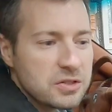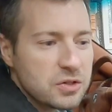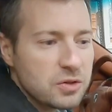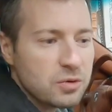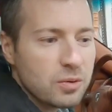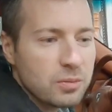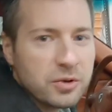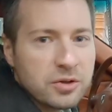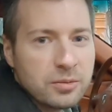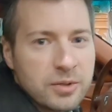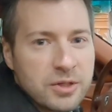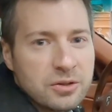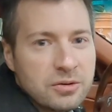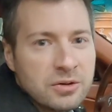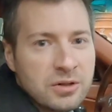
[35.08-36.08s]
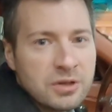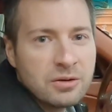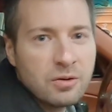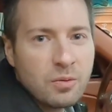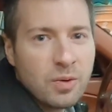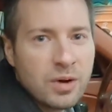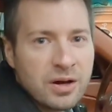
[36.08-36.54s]
So what we're going to be doing
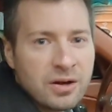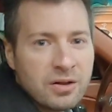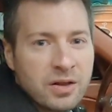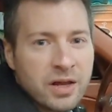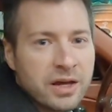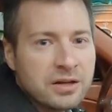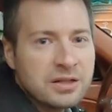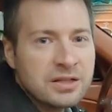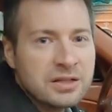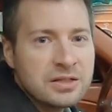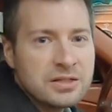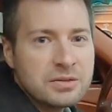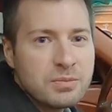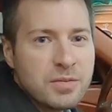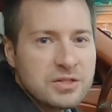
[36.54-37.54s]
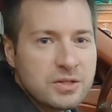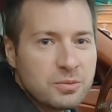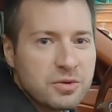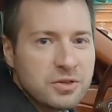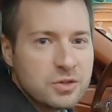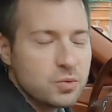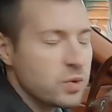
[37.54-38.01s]
while Andy is messing
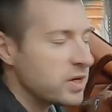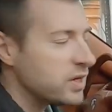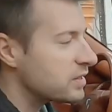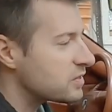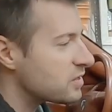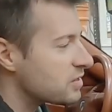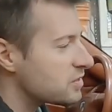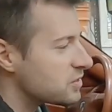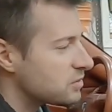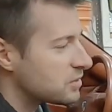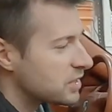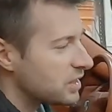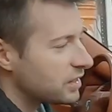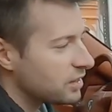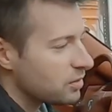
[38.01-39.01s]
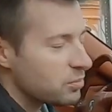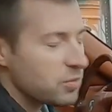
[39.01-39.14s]
with his wing is also taking